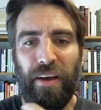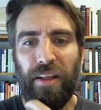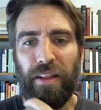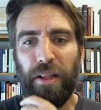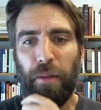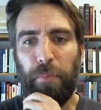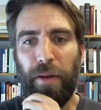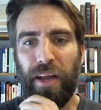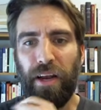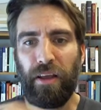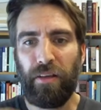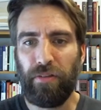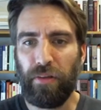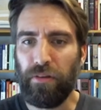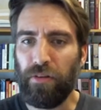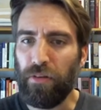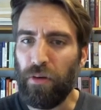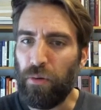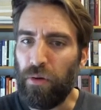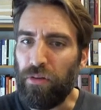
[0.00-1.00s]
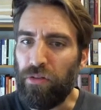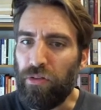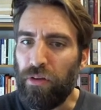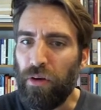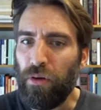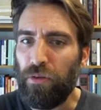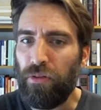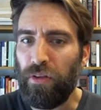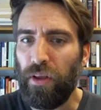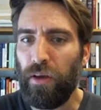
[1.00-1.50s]
the pennies, and so you
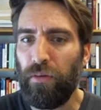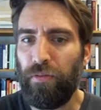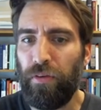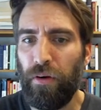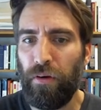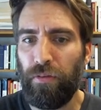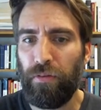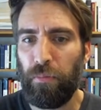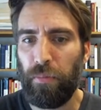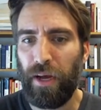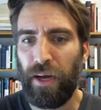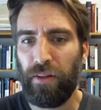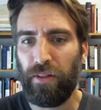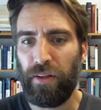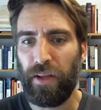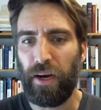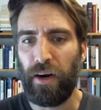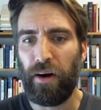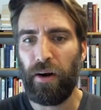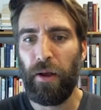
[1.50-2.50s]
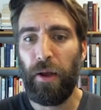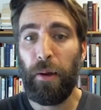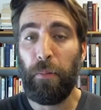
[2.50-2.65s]
still see a few of them out there.